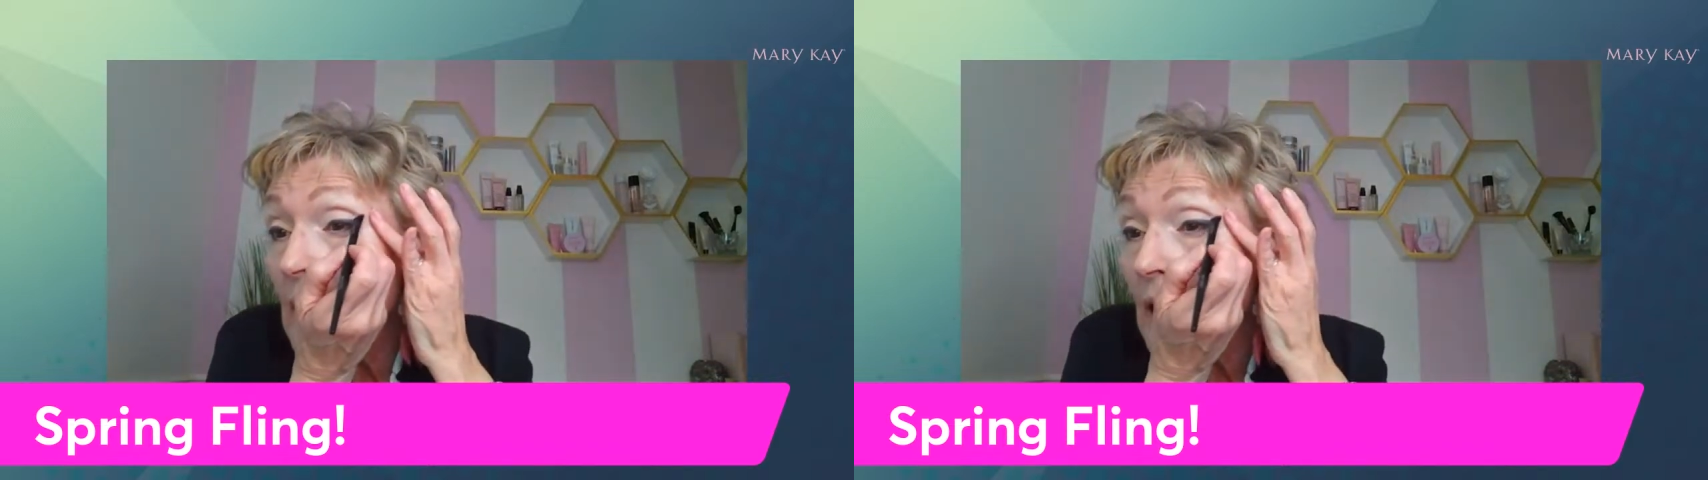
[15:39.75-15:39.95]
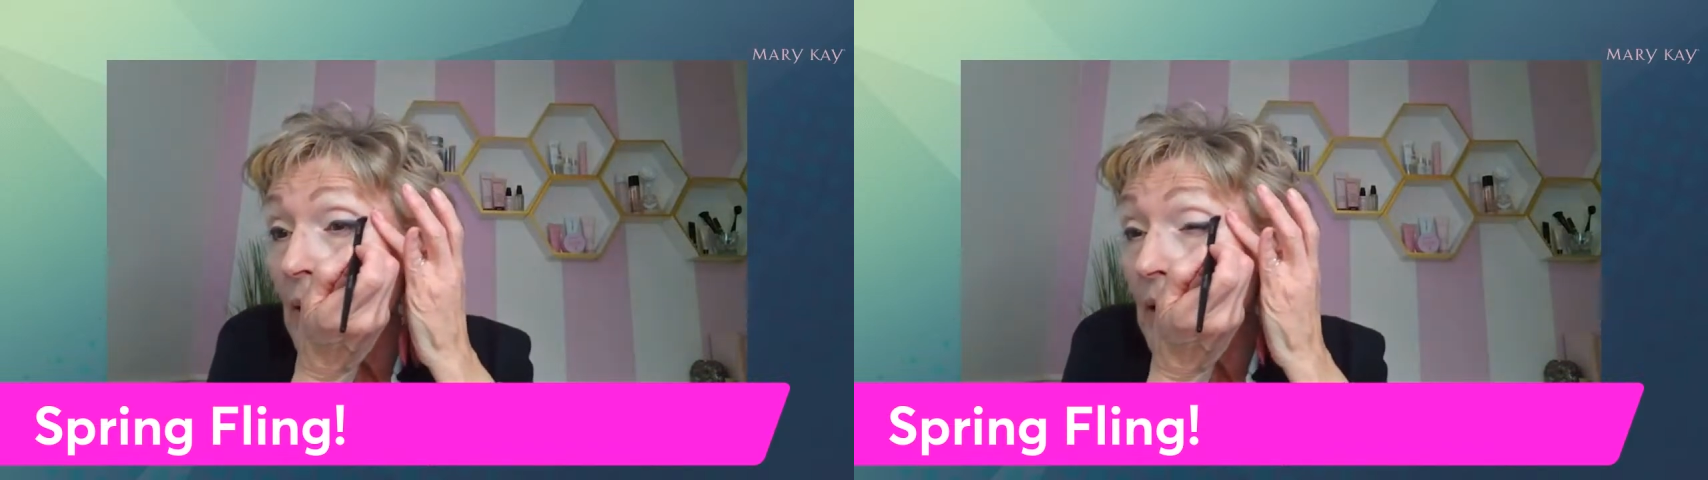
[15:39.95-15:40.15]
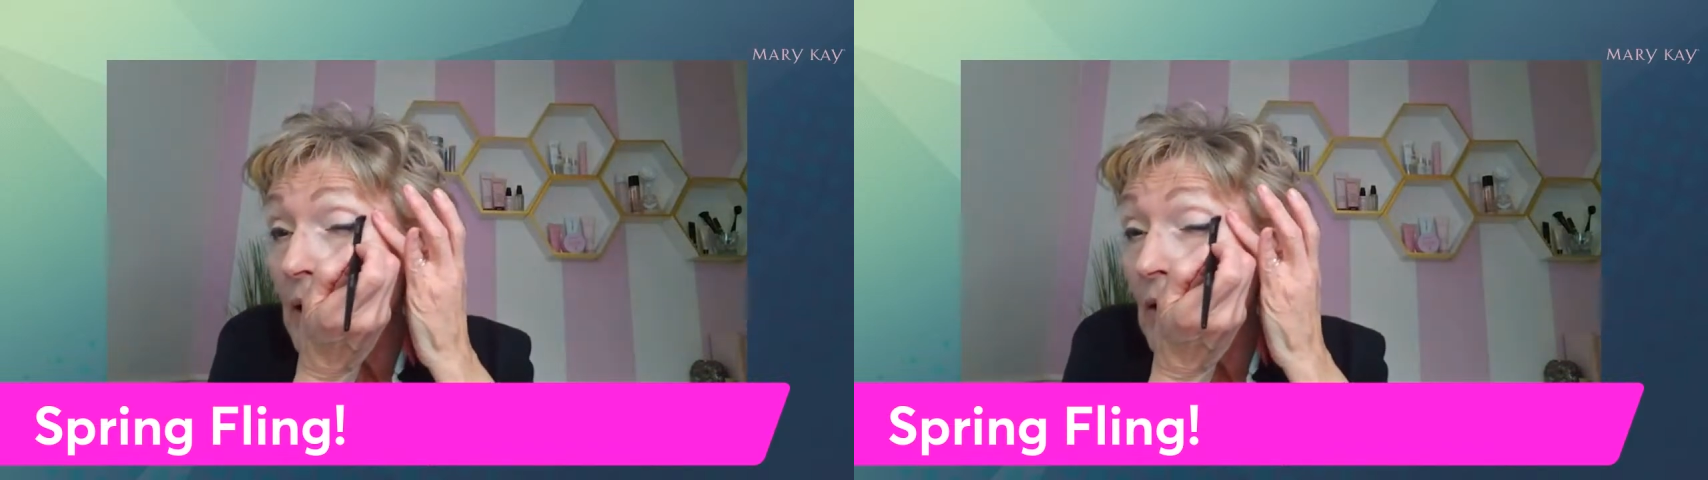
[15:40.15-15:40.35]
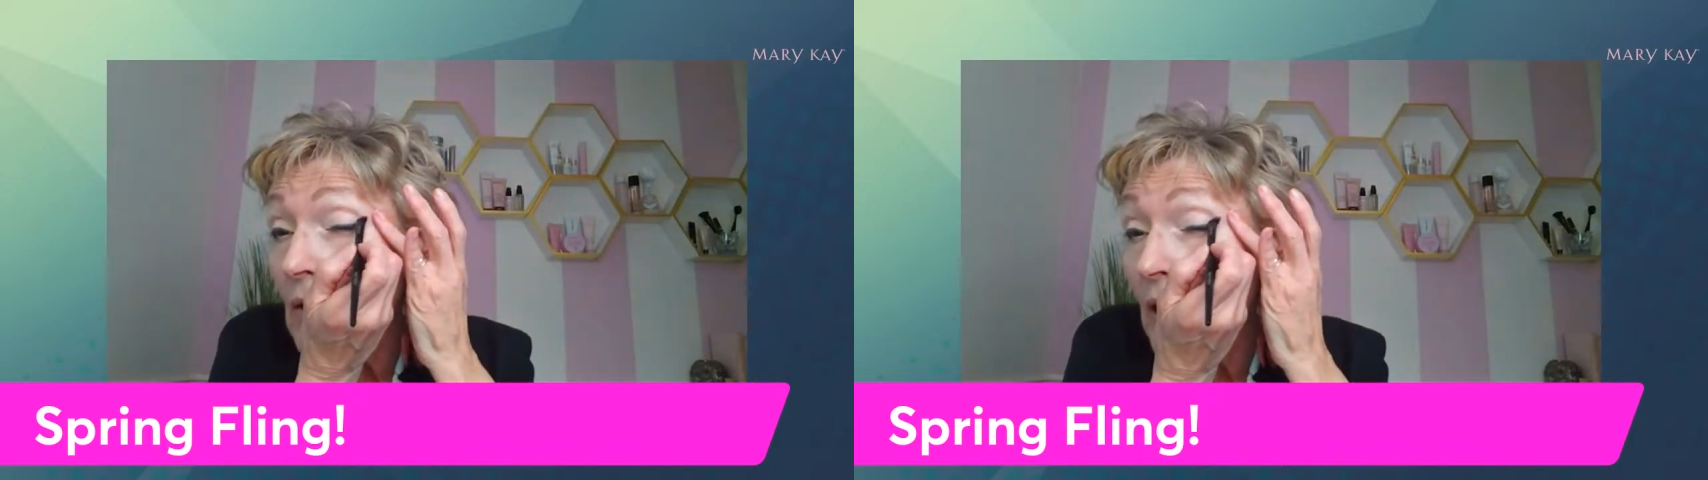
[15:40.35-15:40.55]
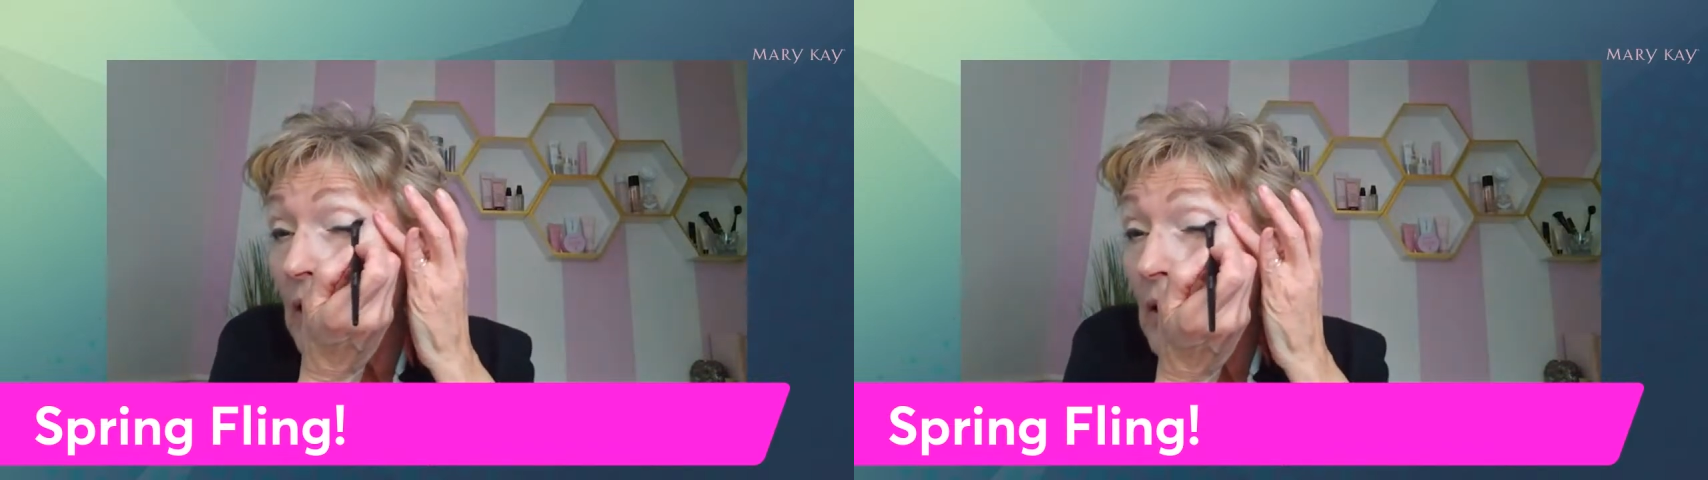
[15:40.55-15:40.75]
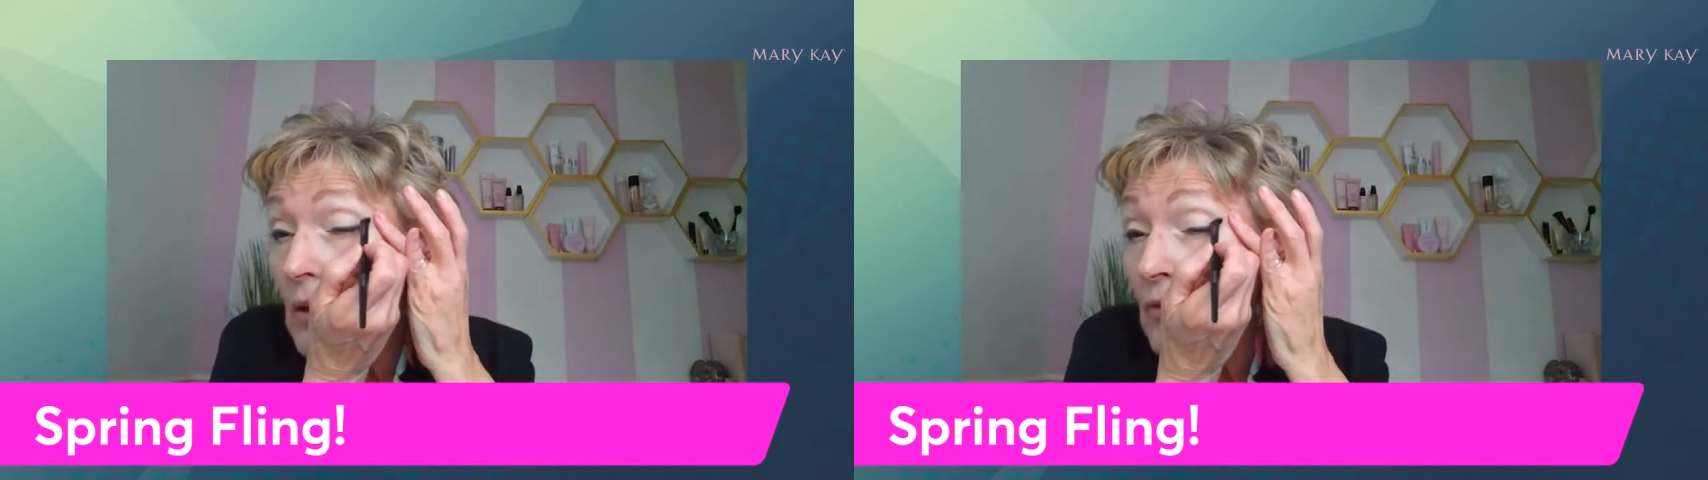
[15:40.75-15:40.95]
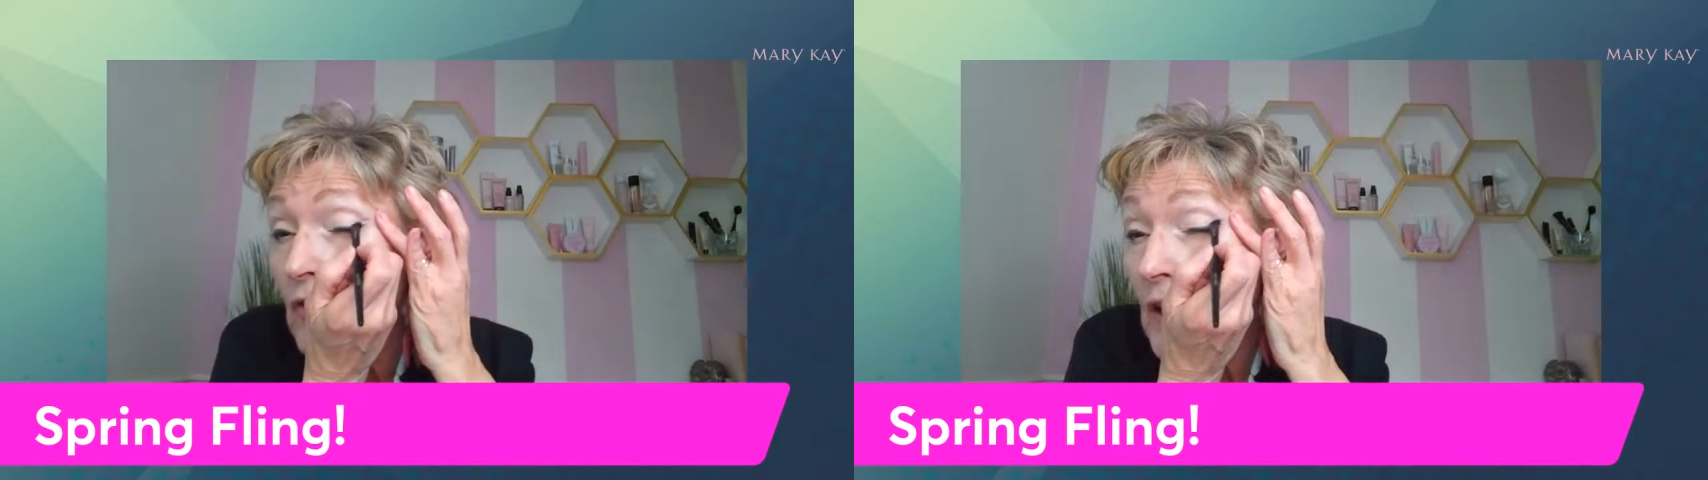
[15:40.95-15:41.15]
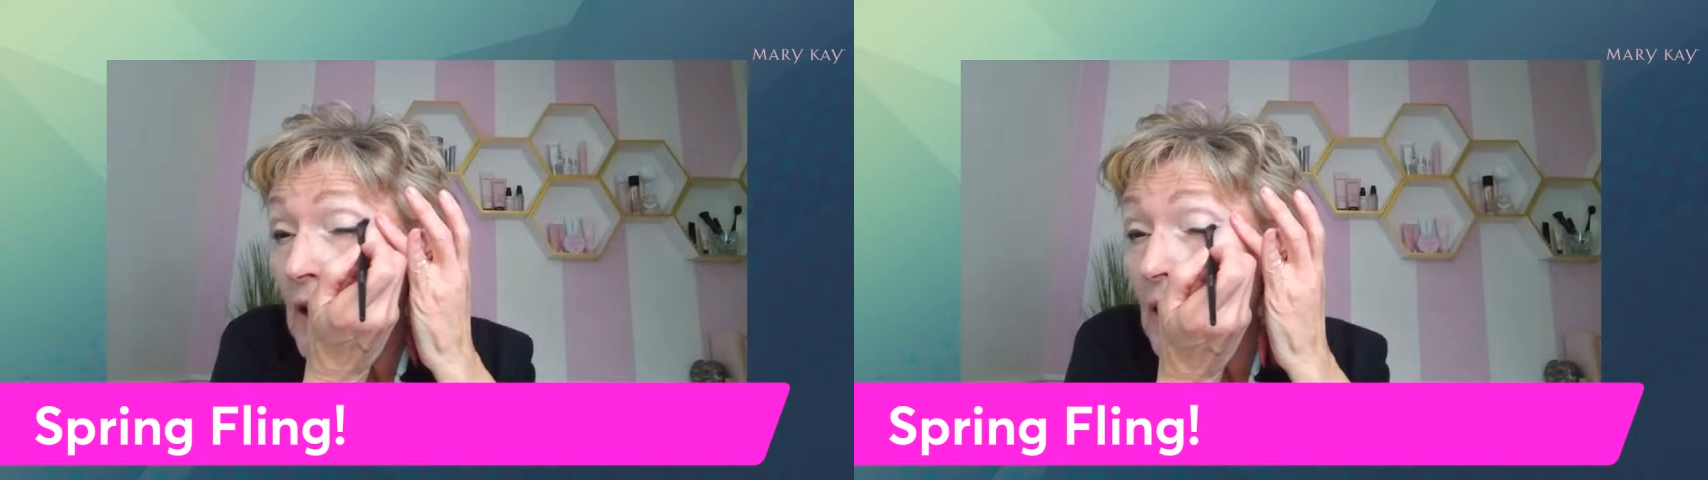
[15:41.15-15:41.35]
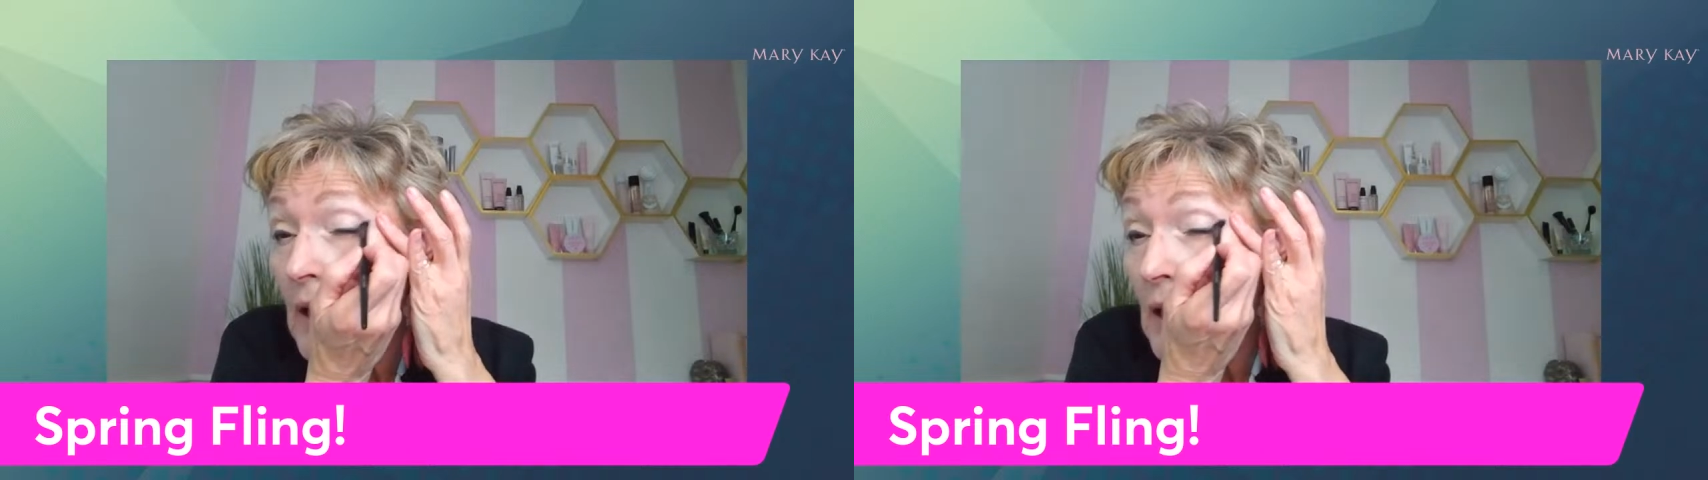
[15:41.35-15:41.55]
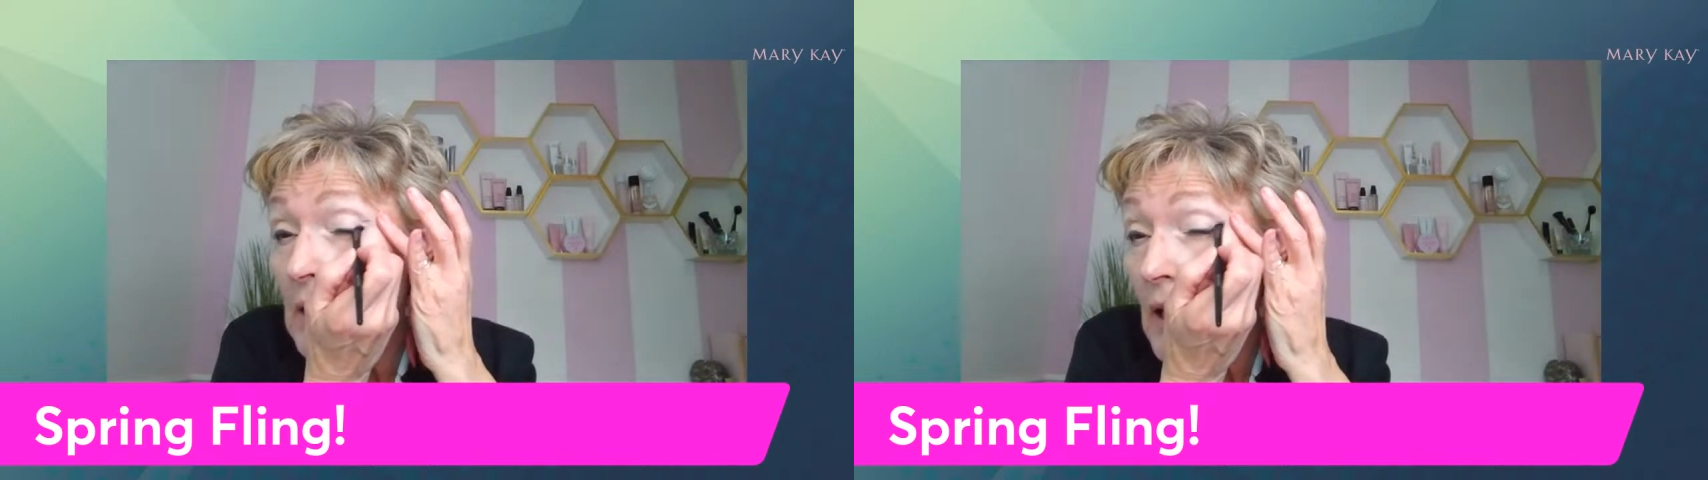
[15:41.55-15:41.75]
I'm going to do that little V
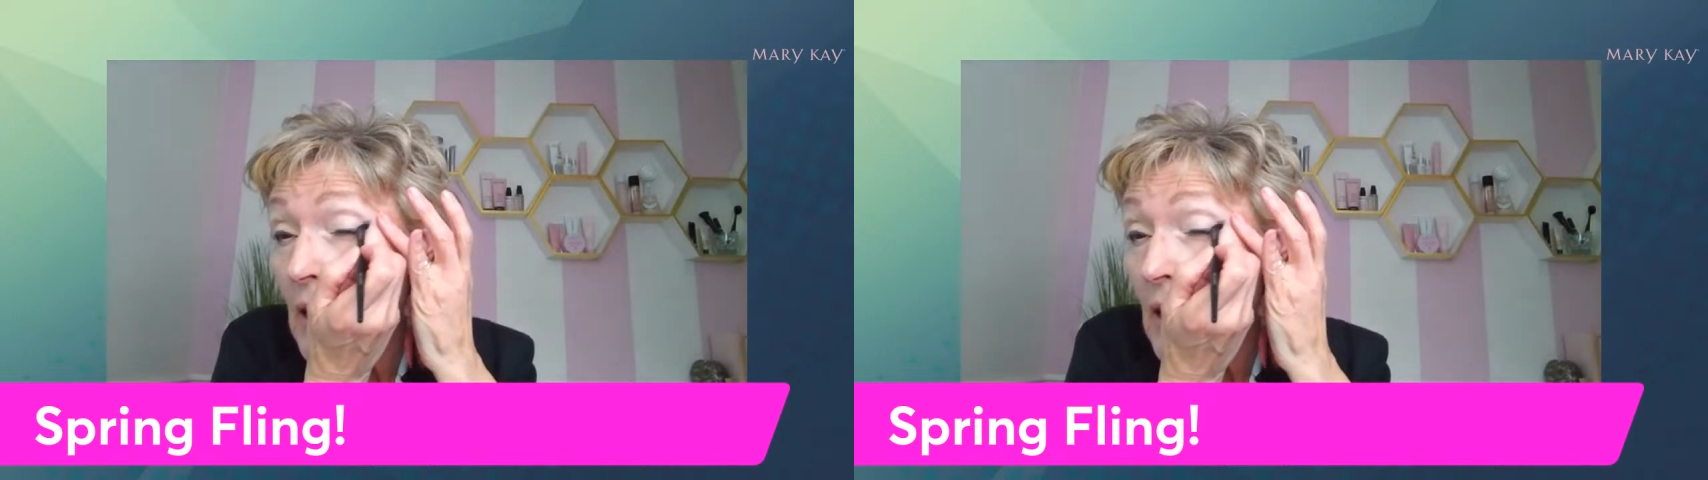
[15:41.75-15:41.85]
at the